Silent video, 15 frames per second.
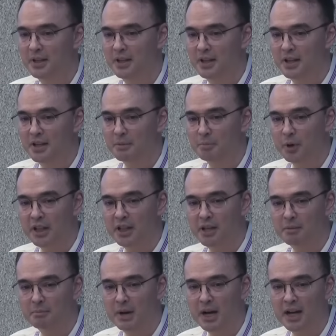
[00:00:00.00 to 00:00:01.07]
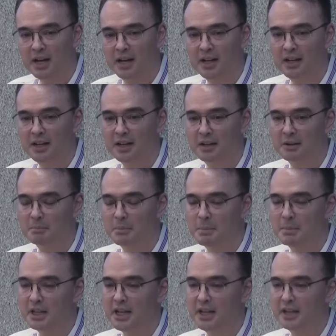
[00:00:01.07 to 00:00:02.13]
twenty twenty-four
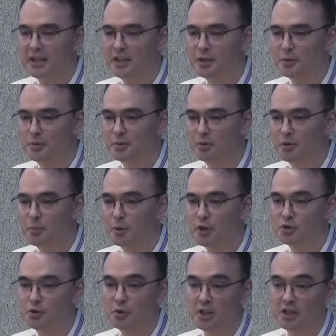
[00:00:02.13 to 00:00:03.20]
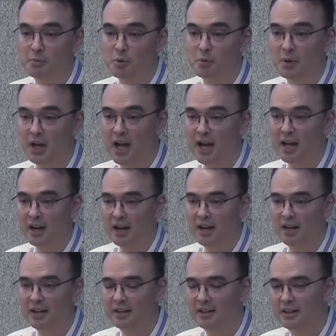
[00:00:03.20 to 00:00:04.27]
proposed budget after
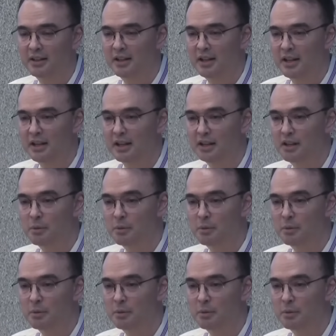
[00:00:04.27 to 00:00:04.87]
Cayetano expressed his